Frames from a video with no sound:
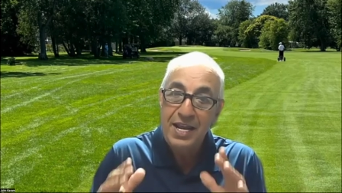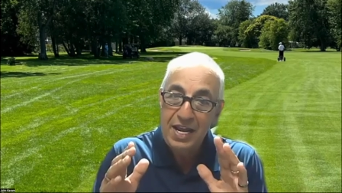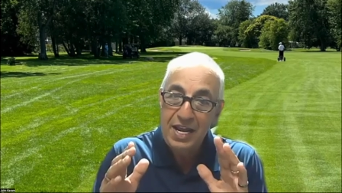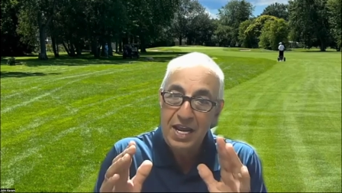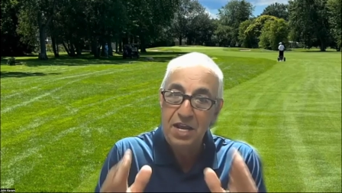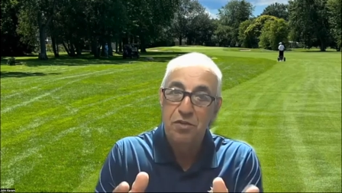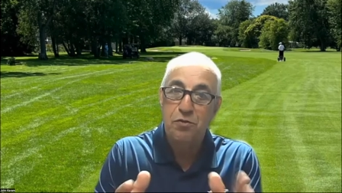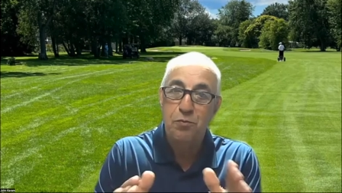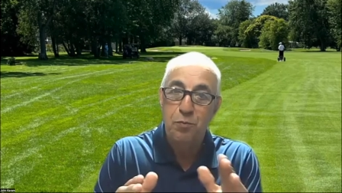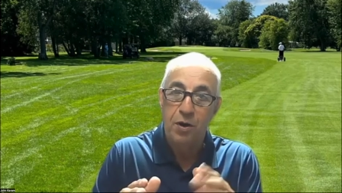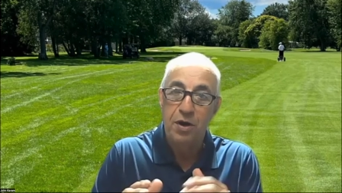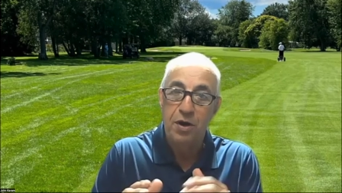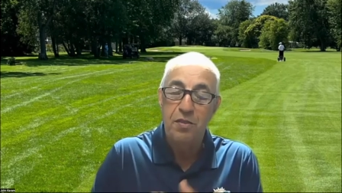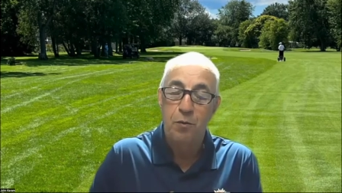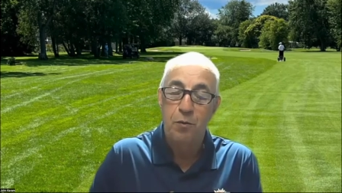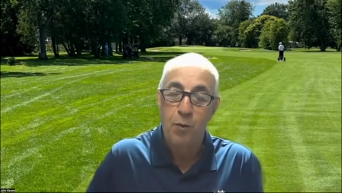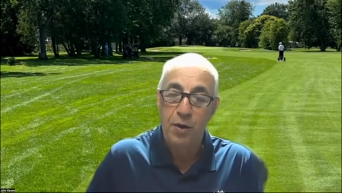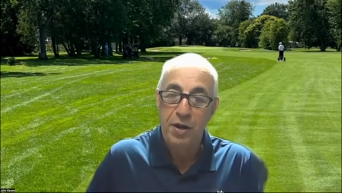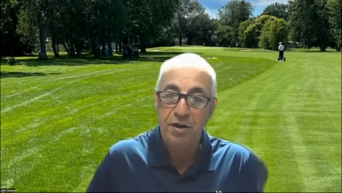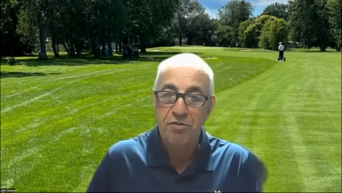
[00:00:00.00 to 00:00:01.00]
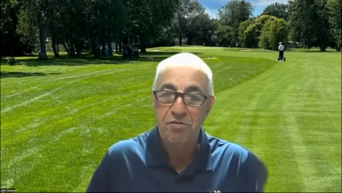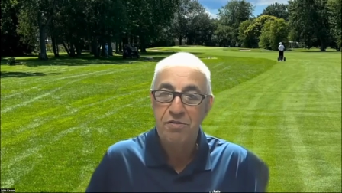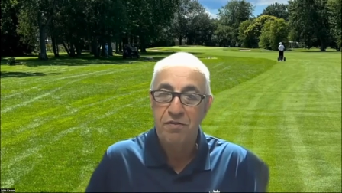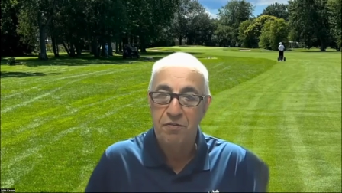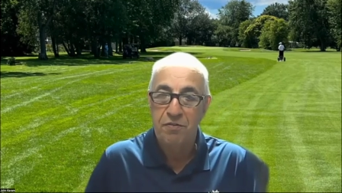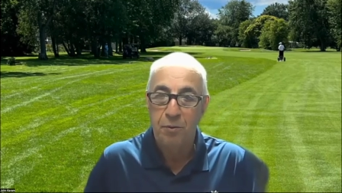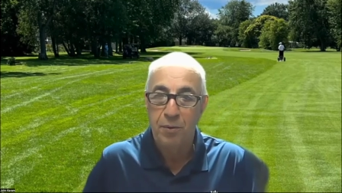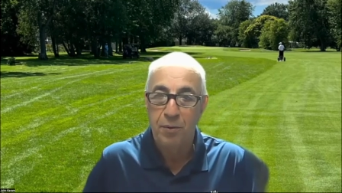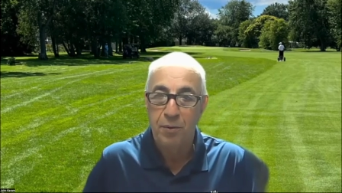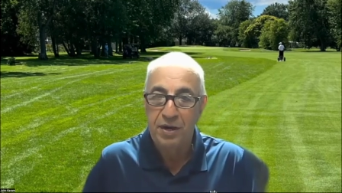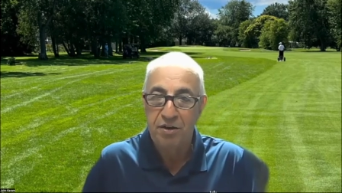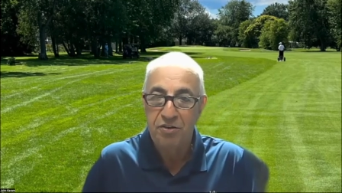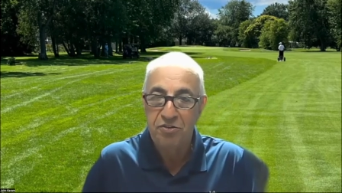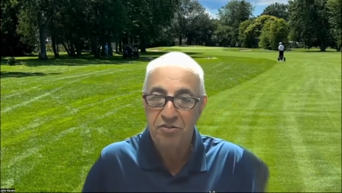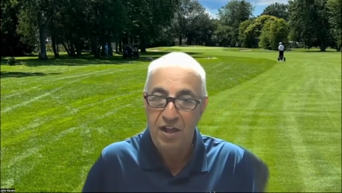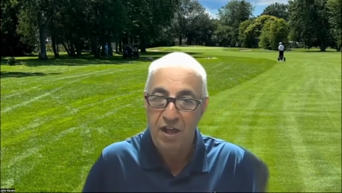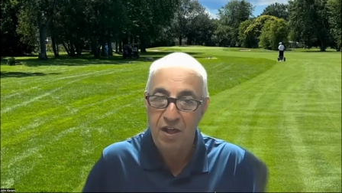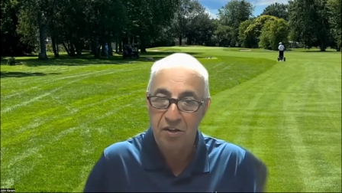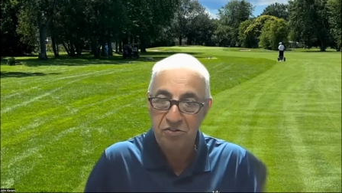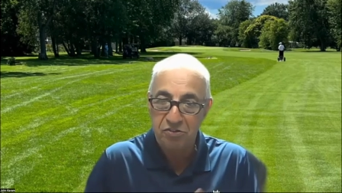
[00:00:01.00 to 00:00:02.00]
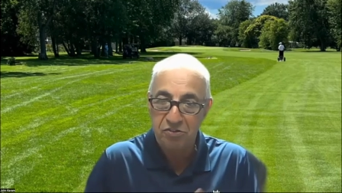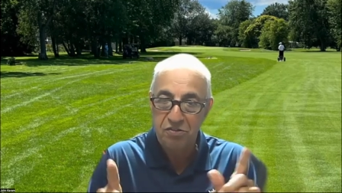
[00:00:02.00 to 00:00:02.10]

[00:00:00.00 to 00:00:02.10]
He's one of the winners of the Ringer Challenge.